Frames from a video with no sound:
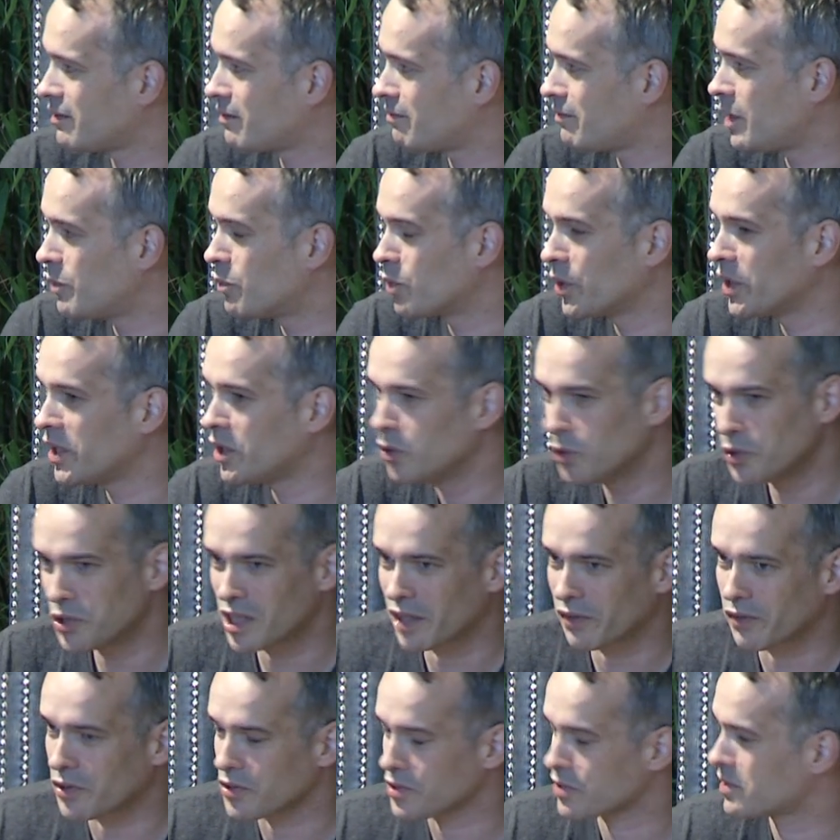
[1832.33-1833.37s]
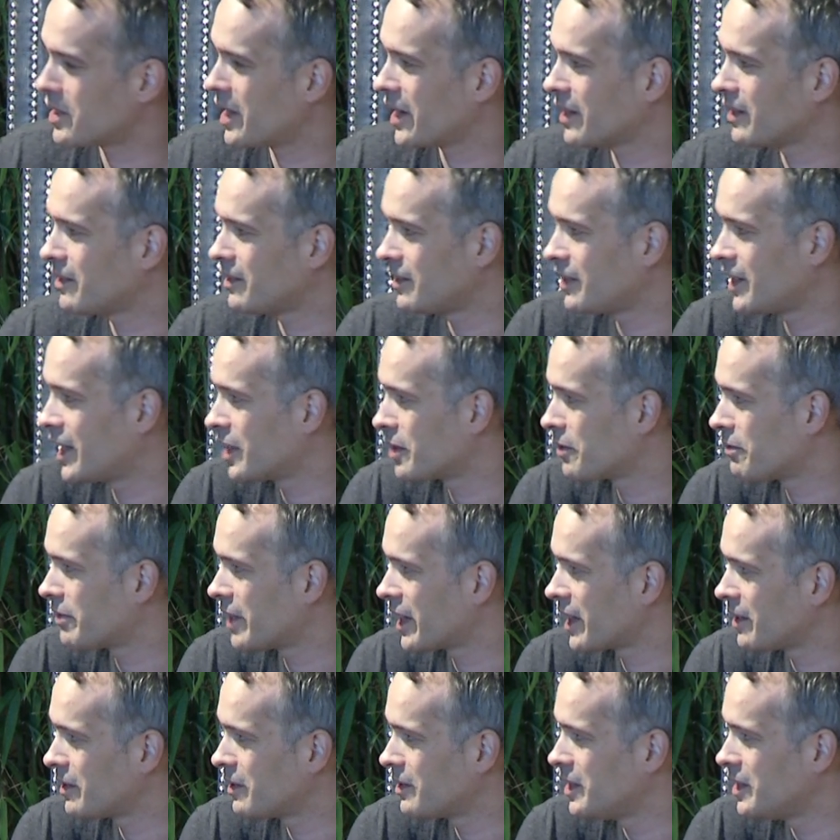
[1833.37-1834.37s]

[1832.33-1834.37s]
deploying new servers like kind of like